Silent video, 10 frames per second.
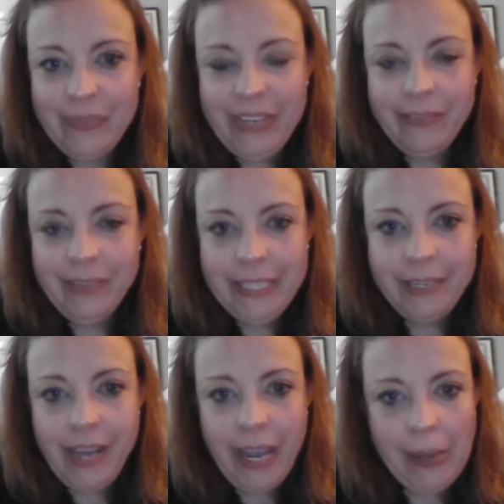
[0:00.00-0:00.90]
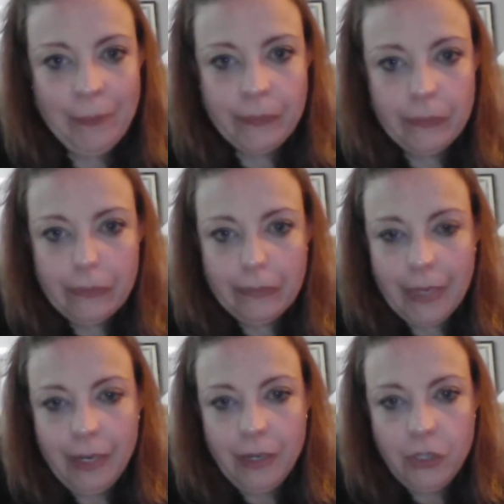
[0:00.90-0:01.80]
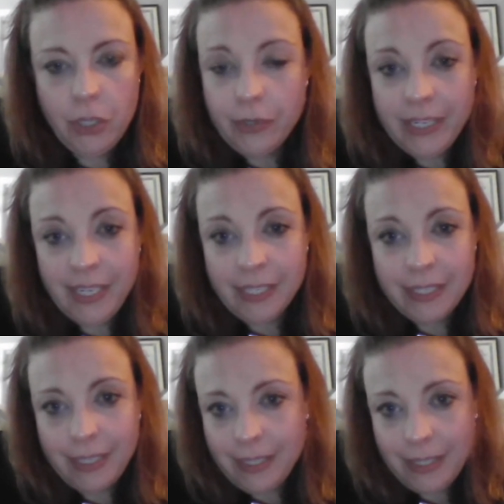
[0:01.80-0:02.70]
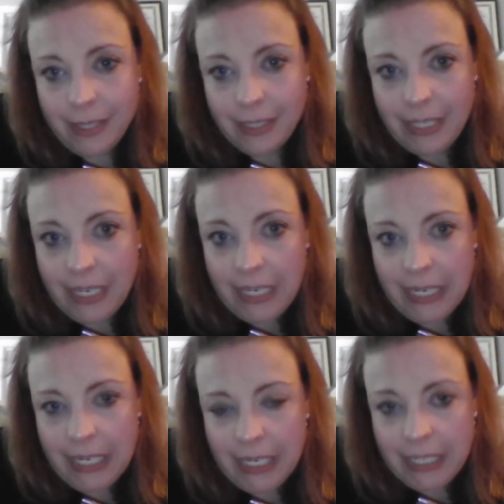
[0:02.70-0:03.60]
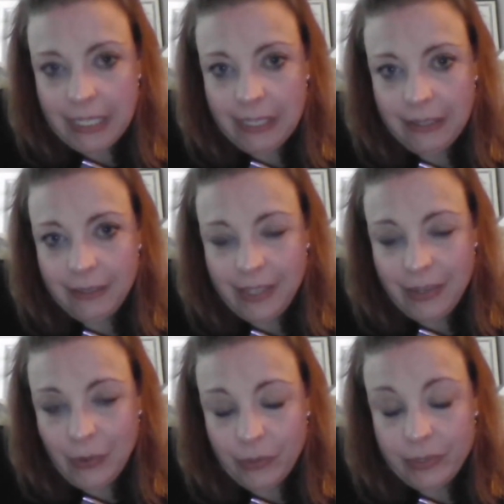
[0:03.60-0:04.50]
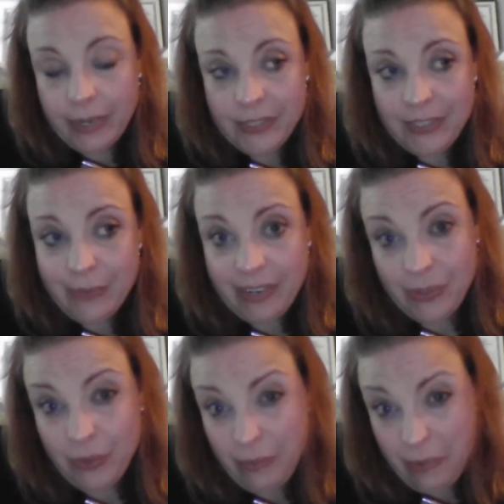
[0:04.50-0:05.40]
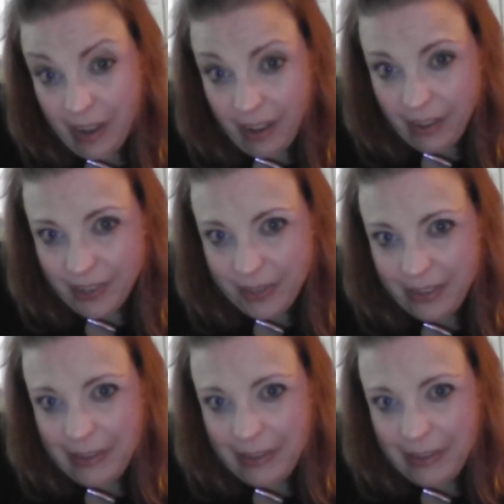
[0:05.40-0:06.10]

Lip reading: Even today, he shows it consistently in the Old Testament as well.